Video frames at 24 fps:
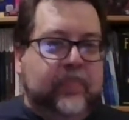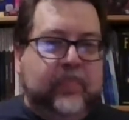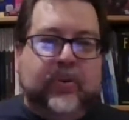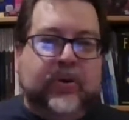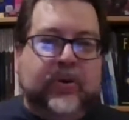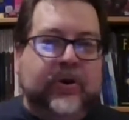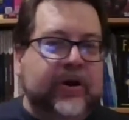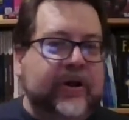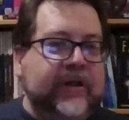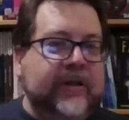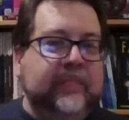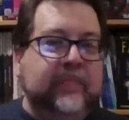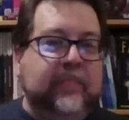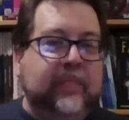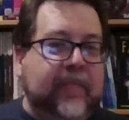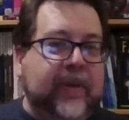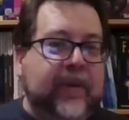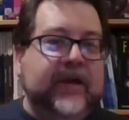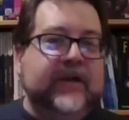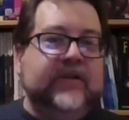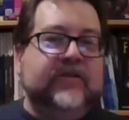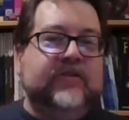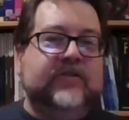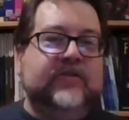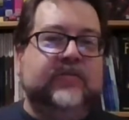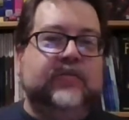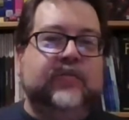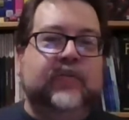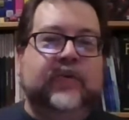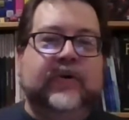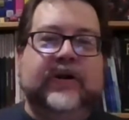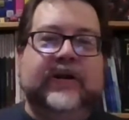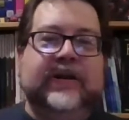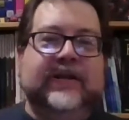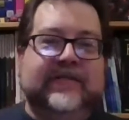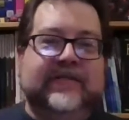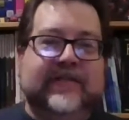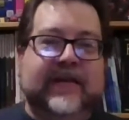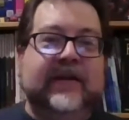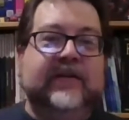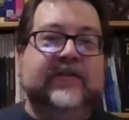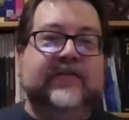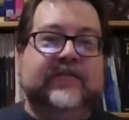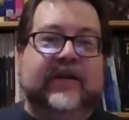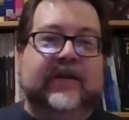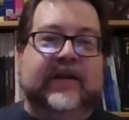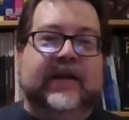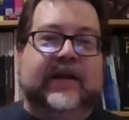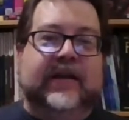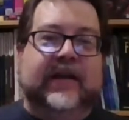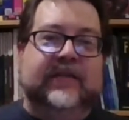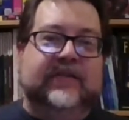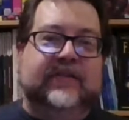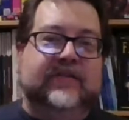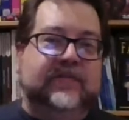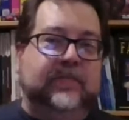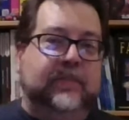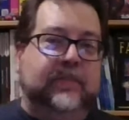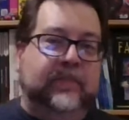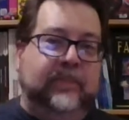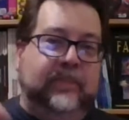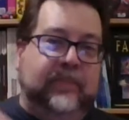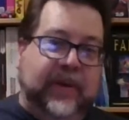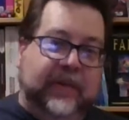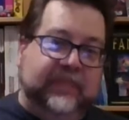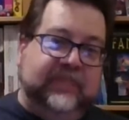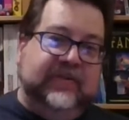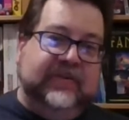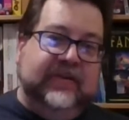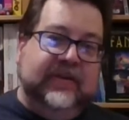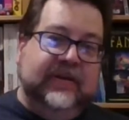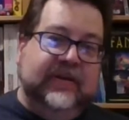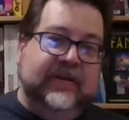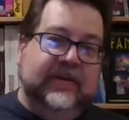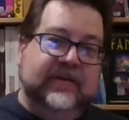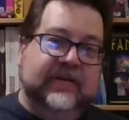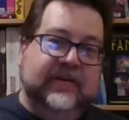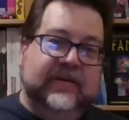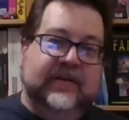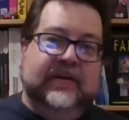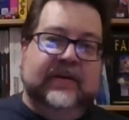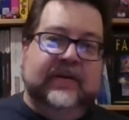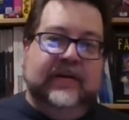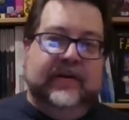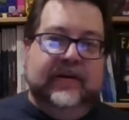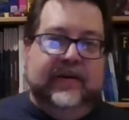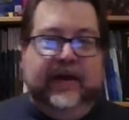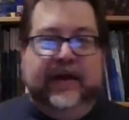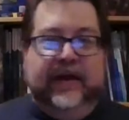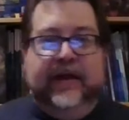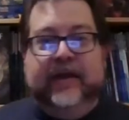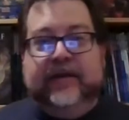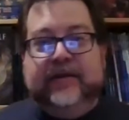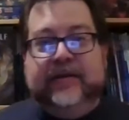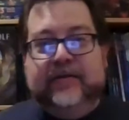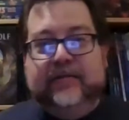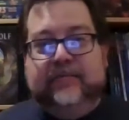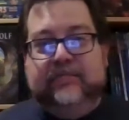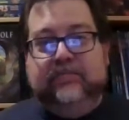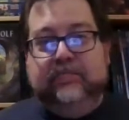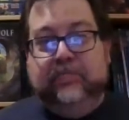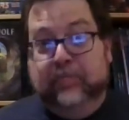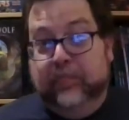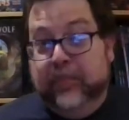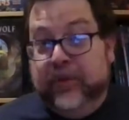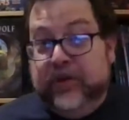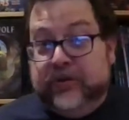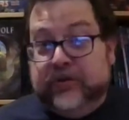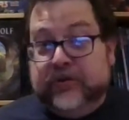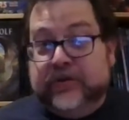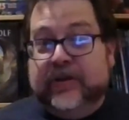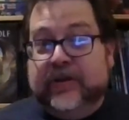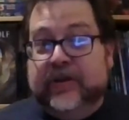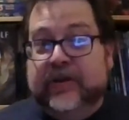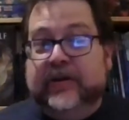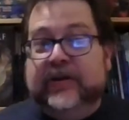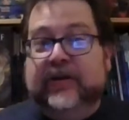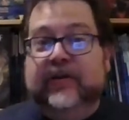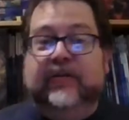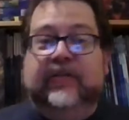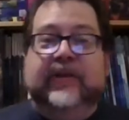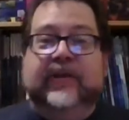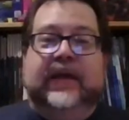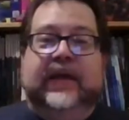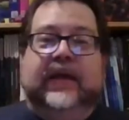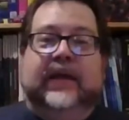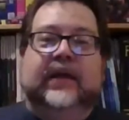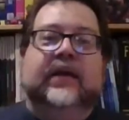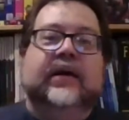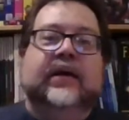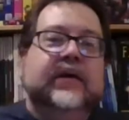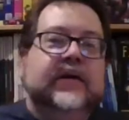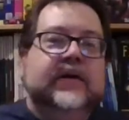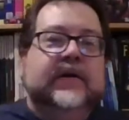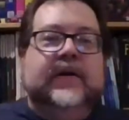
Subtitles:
pretty much what it sounds like. It's Pepsi and milk, and you're thinking